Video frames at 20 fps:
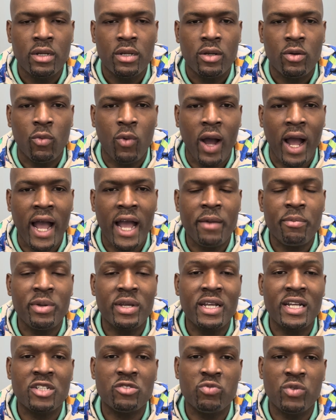Why?
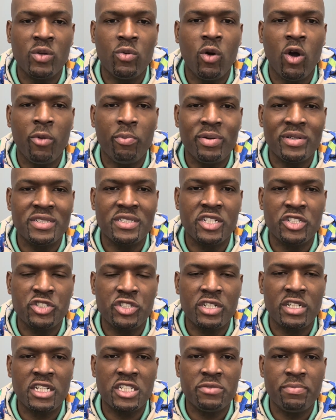Because we want
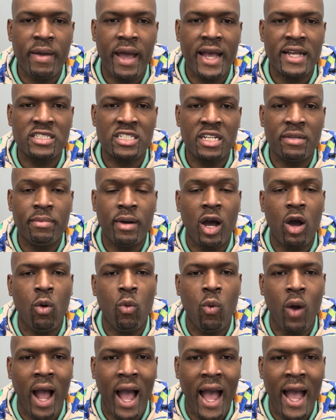positionless basketball.
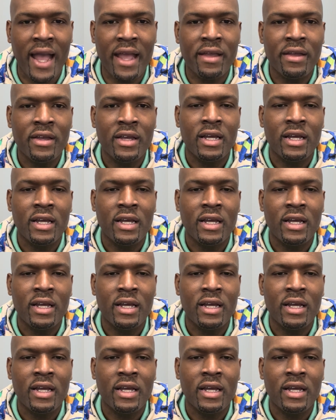Why?